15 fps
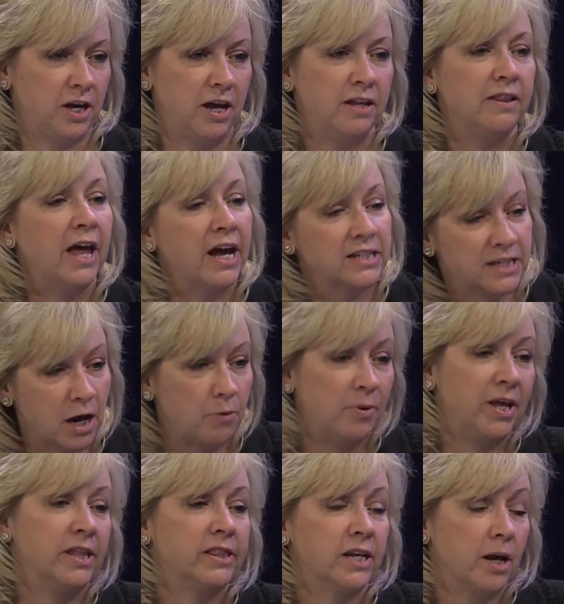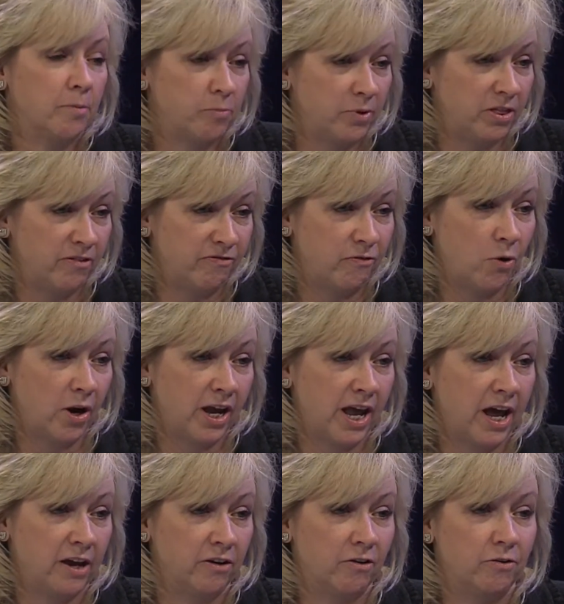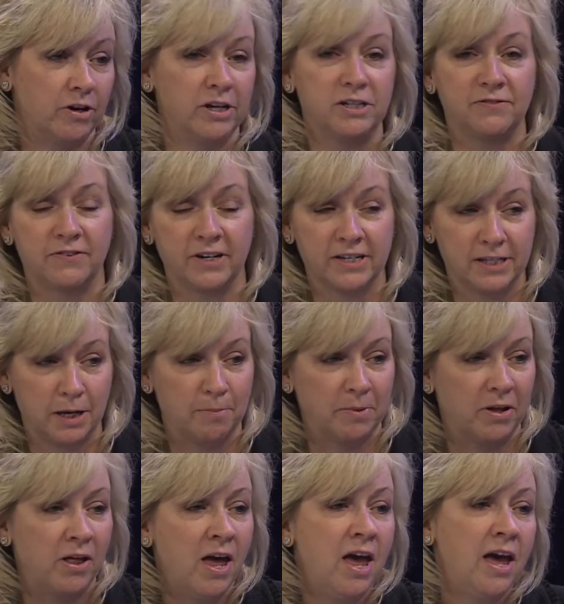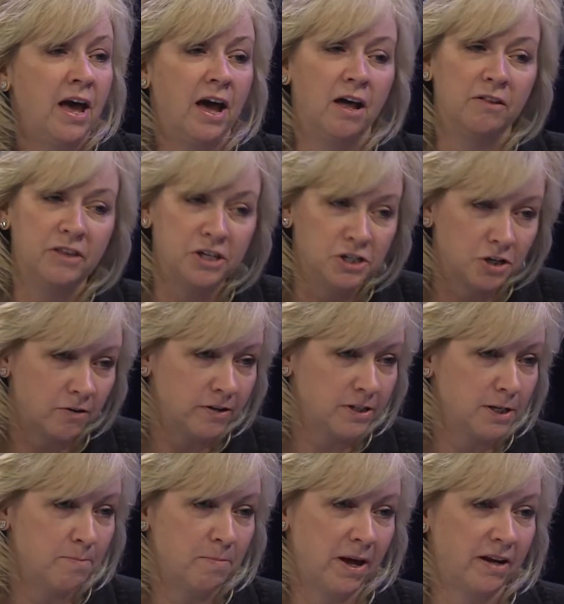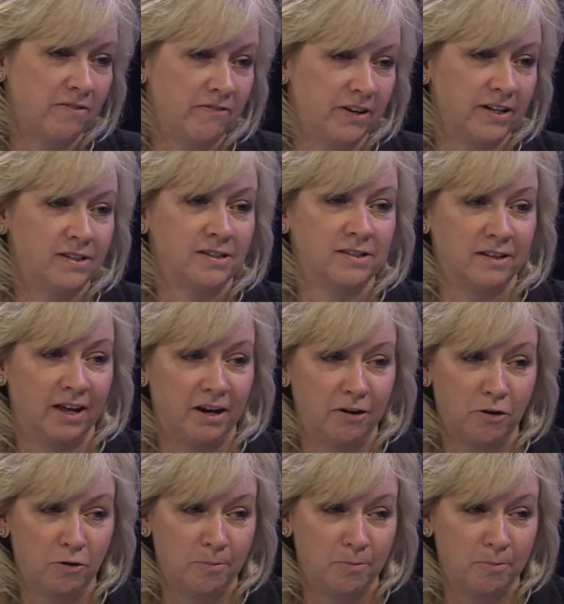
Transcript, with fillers: And that's how we ended up with the four categories. mm For example, health insurance and benefits. I don't right.